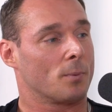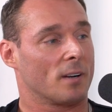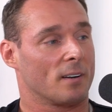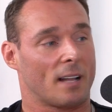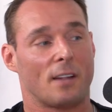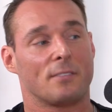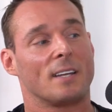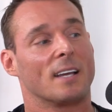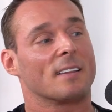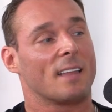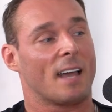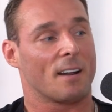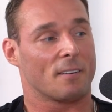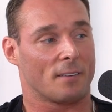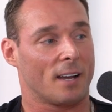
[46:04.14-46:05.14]
better. I'll take
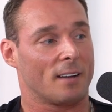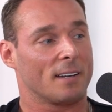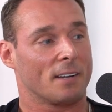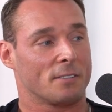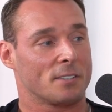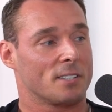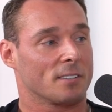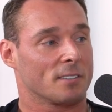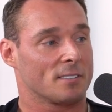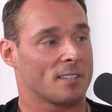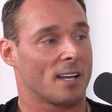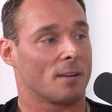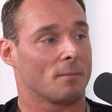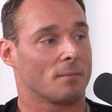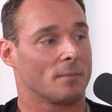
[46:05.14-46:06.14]
that route every single
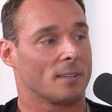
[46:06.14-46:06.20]
time.